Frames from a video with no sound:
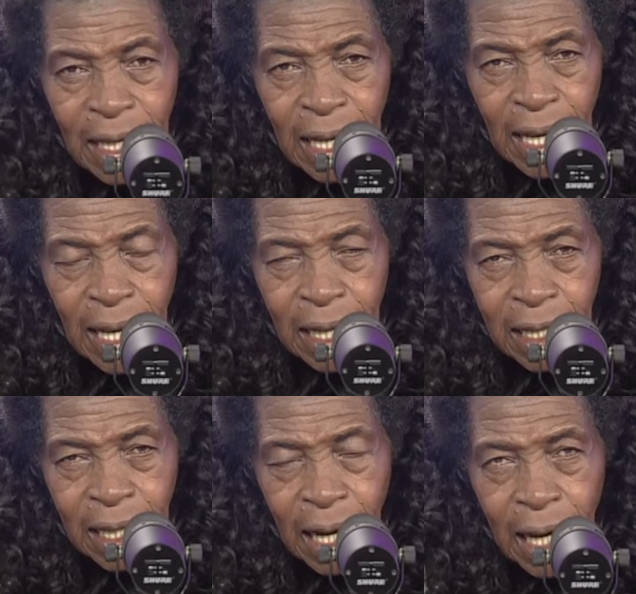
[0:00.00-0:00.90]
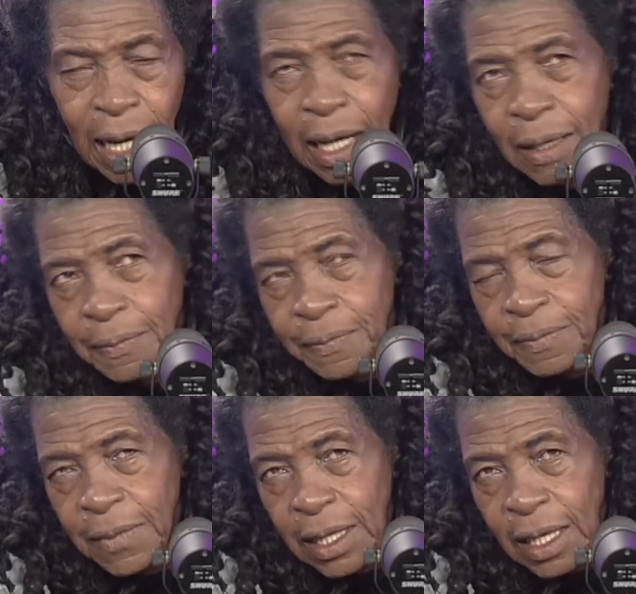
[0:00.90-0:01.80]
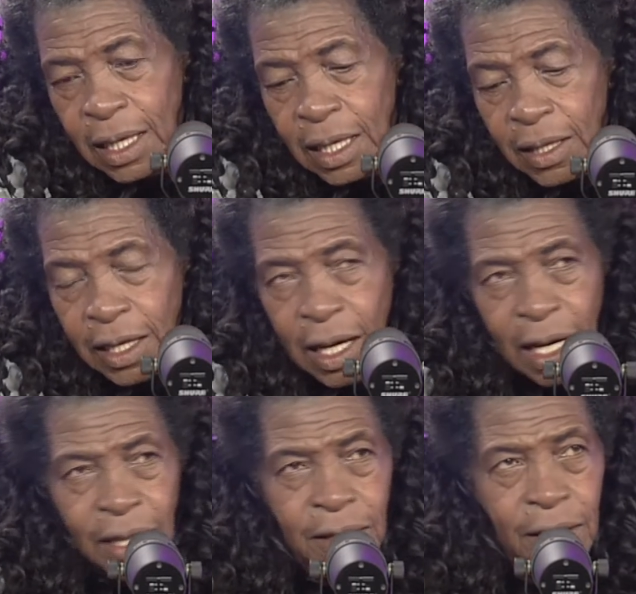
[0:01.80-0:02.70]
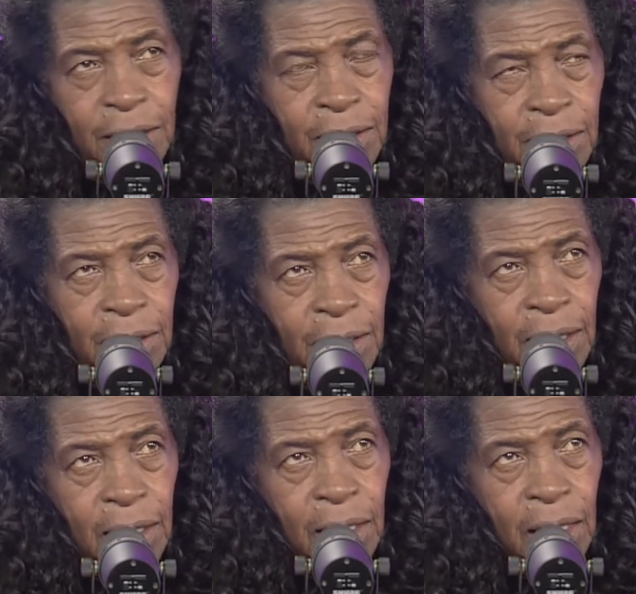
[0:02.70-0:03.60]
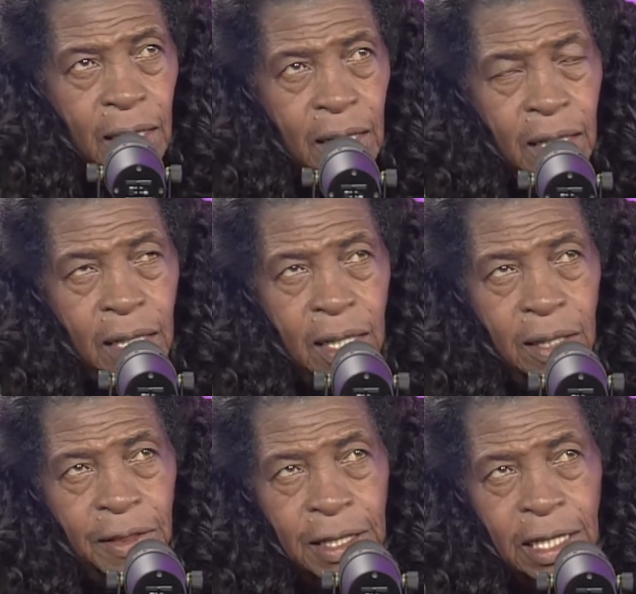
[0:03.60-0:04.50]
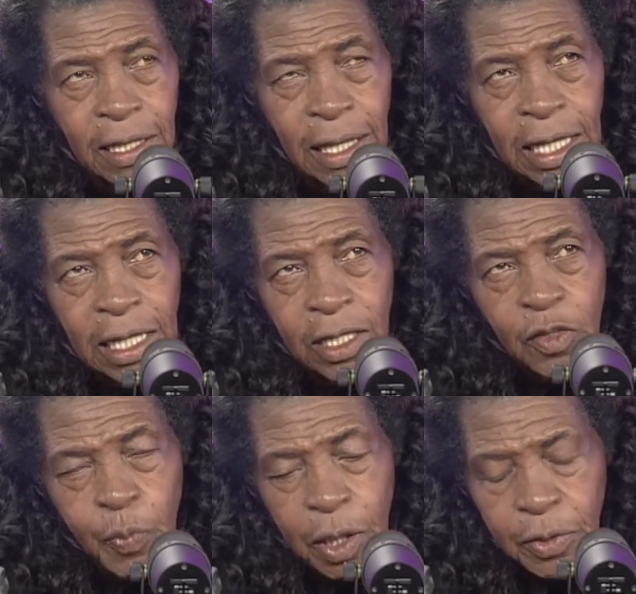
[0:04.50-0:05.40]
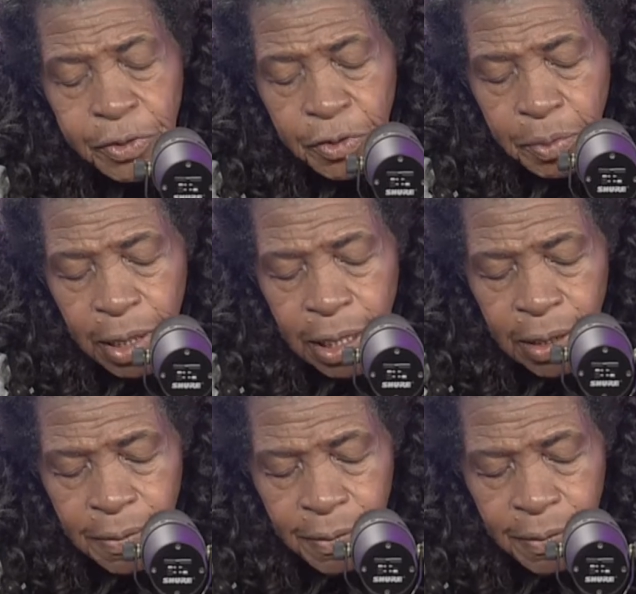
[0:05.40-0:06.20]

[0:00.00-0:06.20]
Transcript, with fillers: And uh, the other uh, thing that he spoke through me,